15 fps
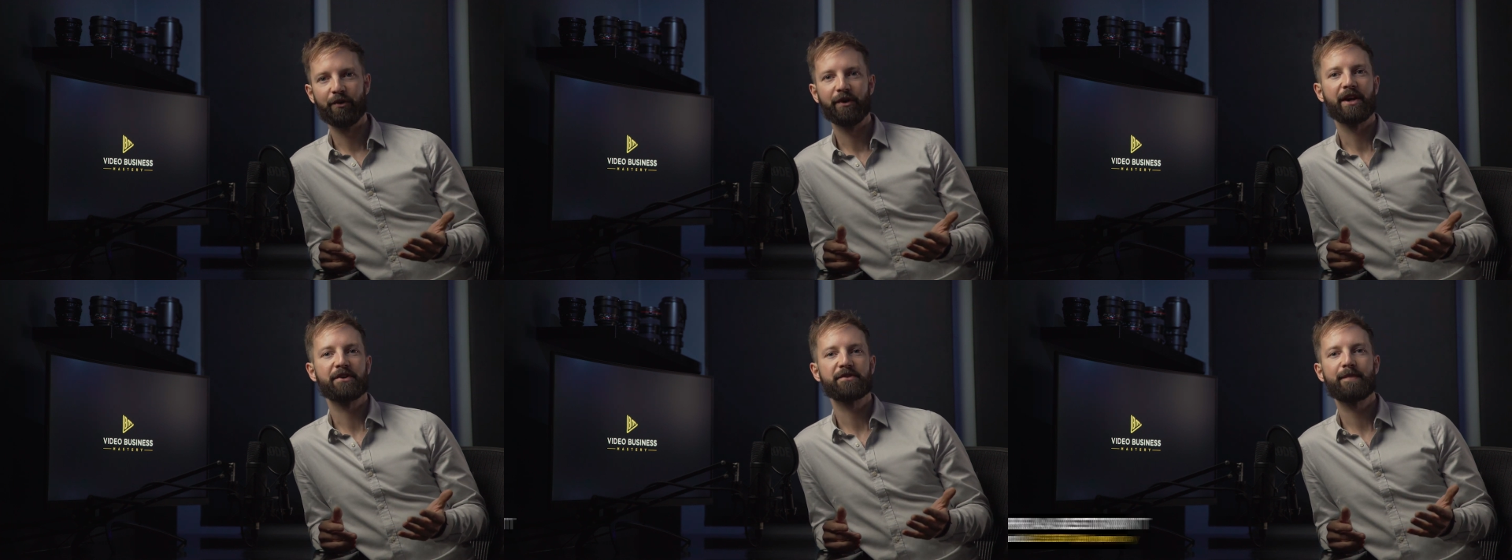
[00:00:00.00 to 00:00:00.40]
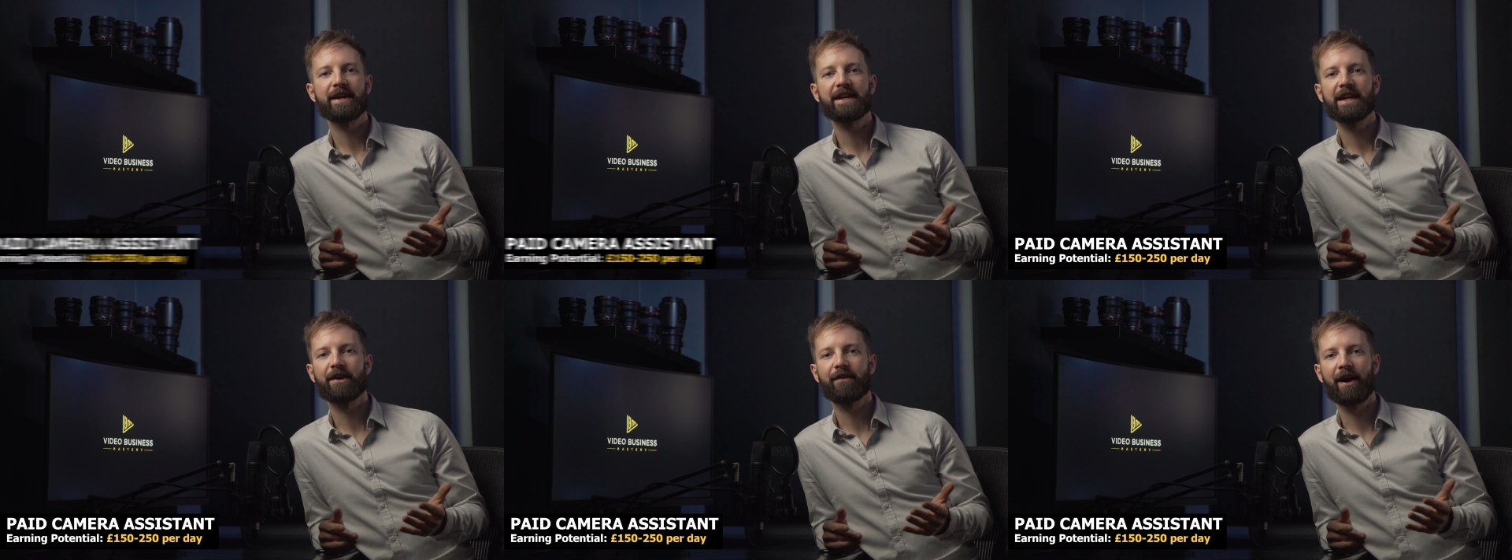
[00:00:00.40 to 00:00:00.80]
and I was
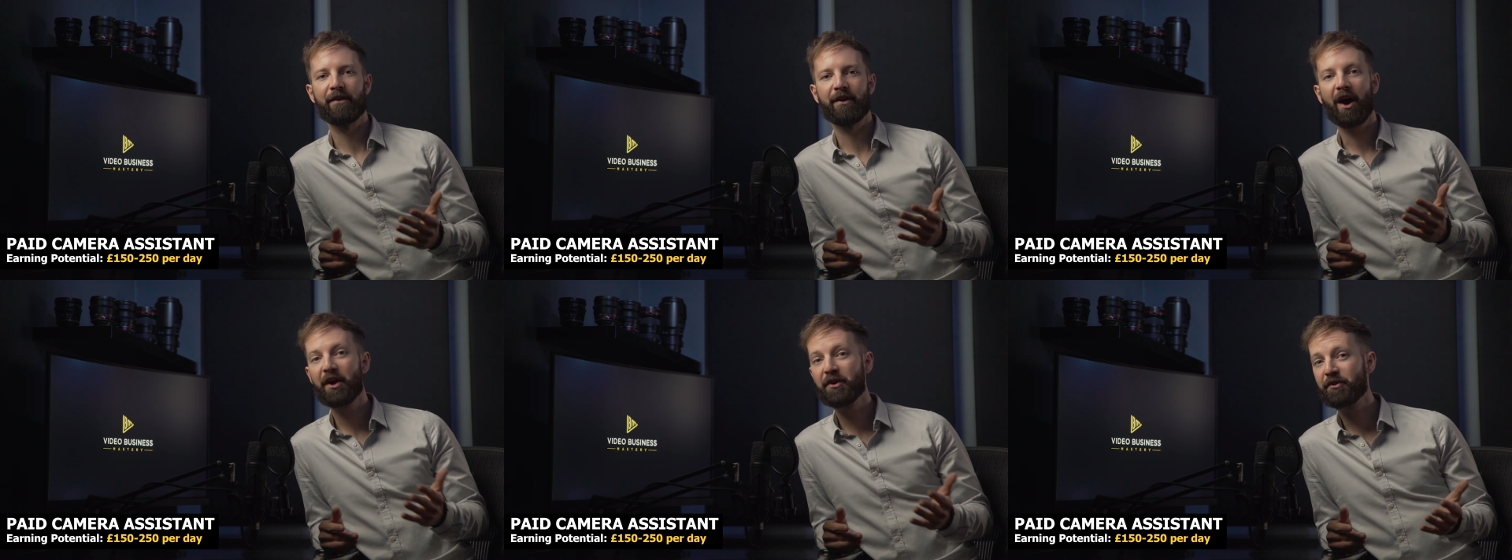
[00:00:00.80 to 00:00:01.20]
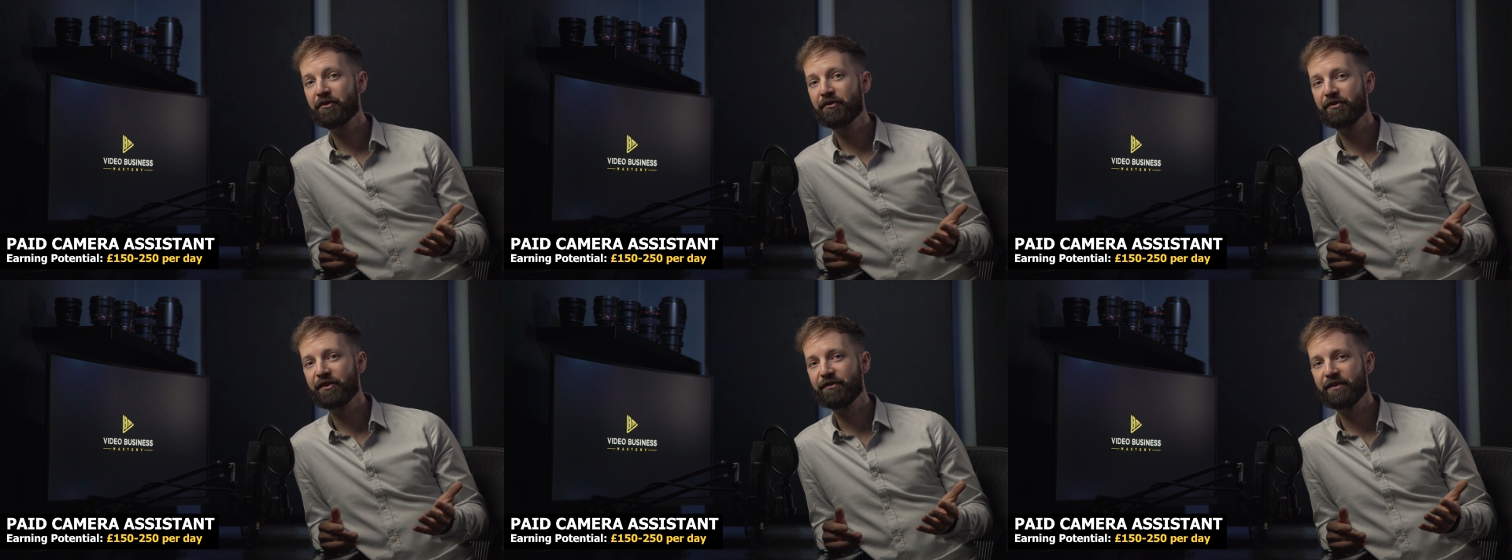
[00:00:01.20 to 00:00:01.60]
making around
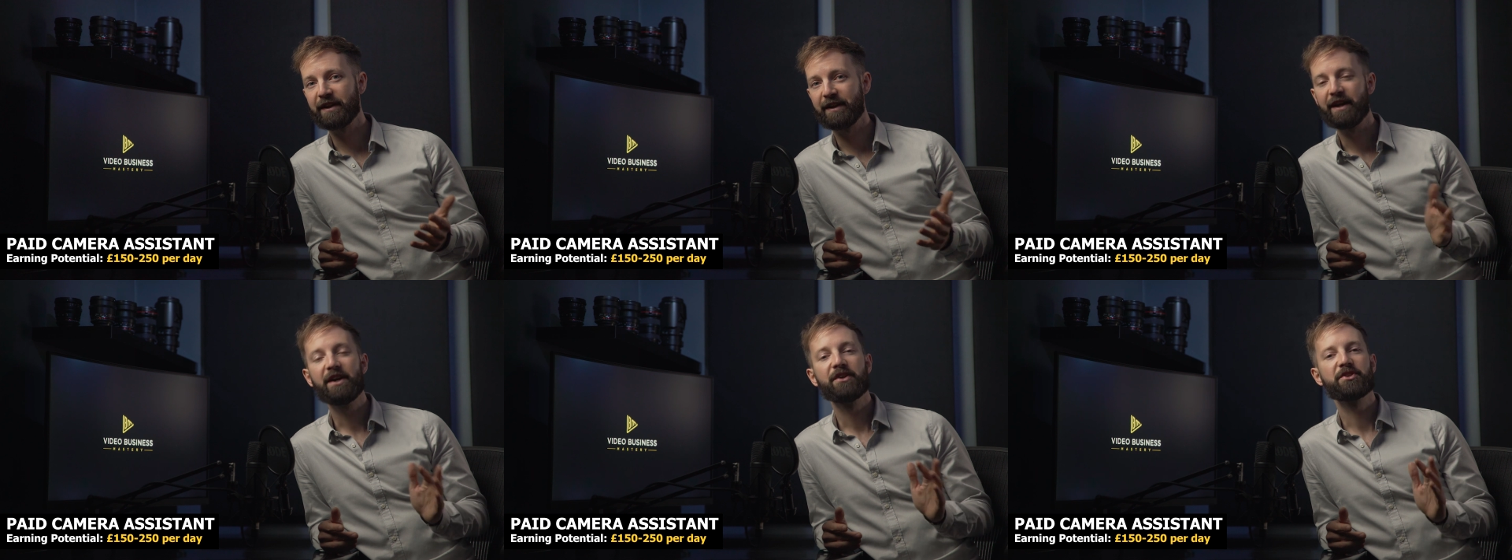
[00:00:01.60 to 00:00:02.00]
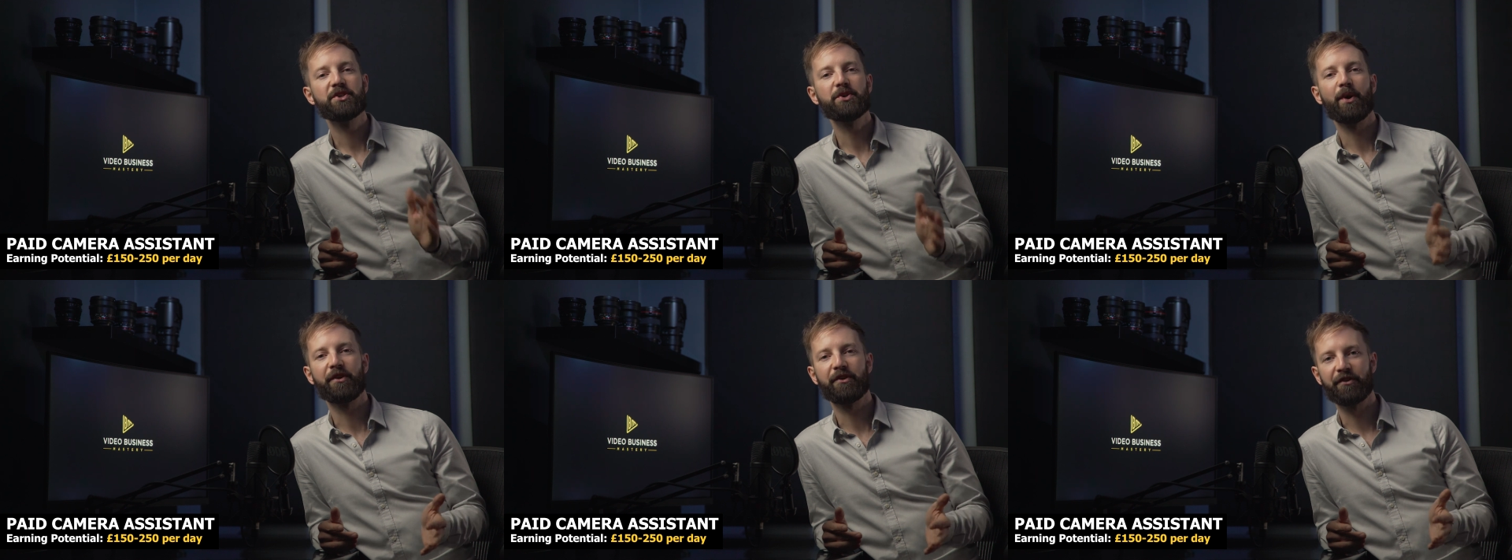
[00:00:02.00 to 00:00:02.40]
£150
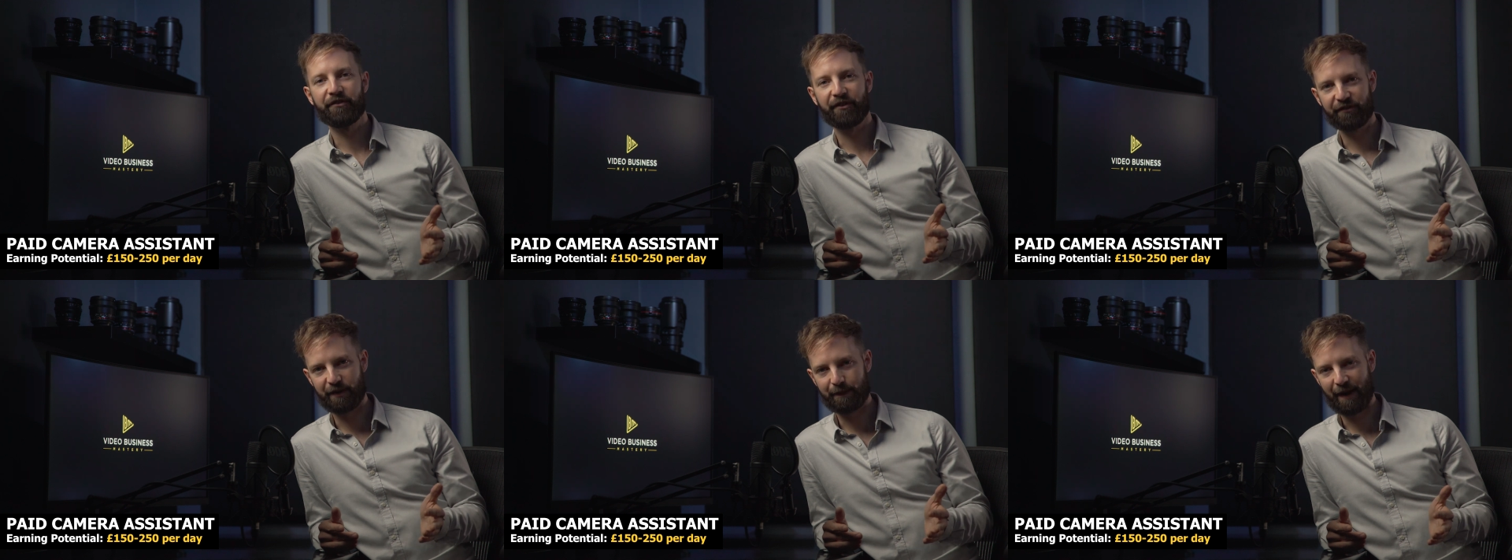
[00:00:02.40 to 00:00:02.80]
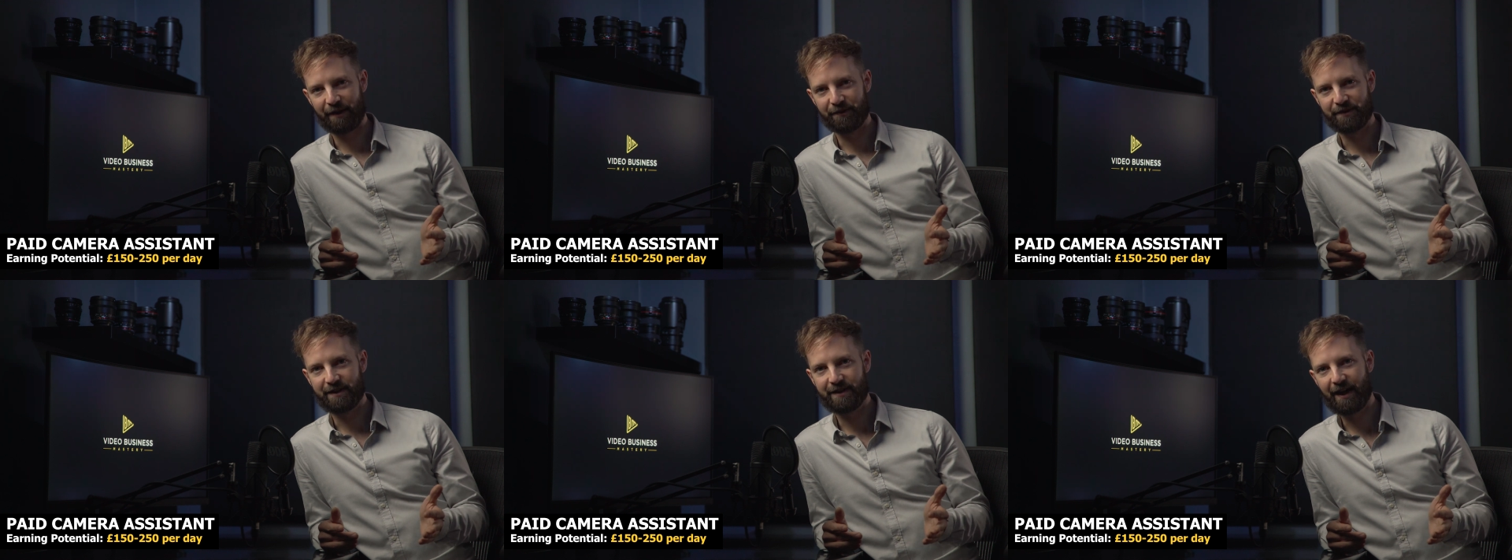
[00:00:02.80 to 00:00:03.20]
to
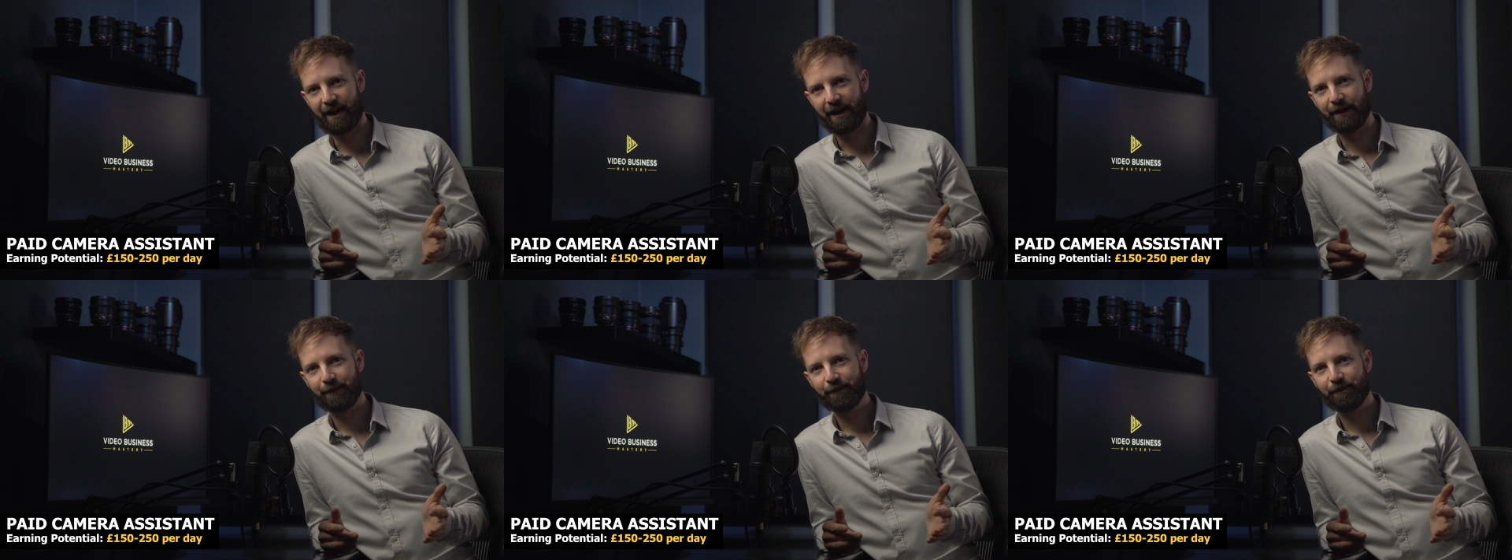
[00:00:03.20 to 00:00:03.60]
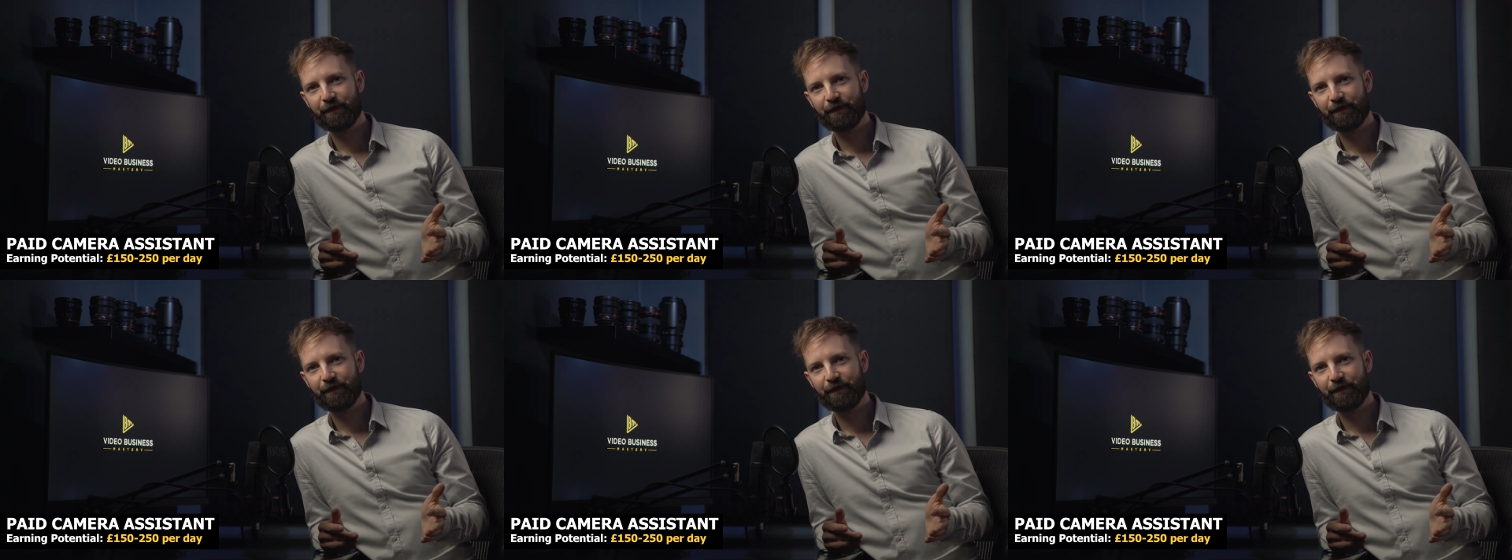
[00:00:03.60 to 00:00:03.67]
£250 a day.